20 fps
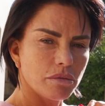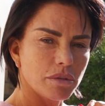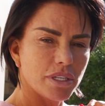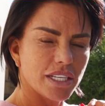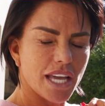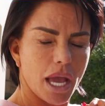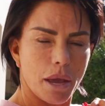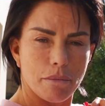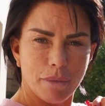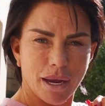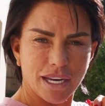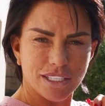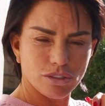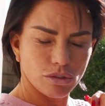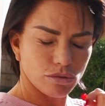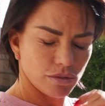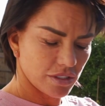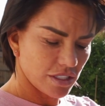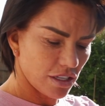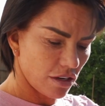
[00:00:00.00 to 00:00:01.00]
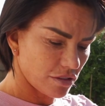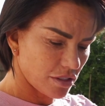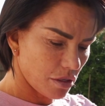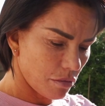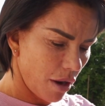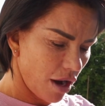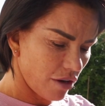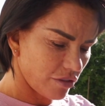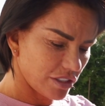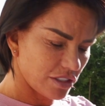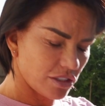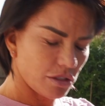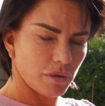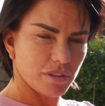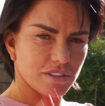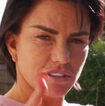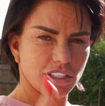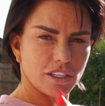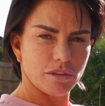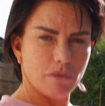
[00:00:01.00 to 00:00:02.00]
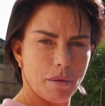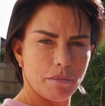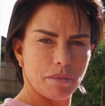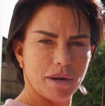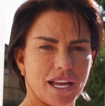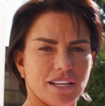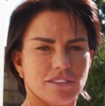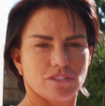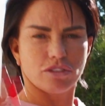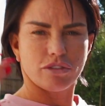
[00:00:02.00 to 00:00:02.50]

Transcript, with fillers: I'm gonna get a McDonald's now because I'm hungry. So I'll see you at Platt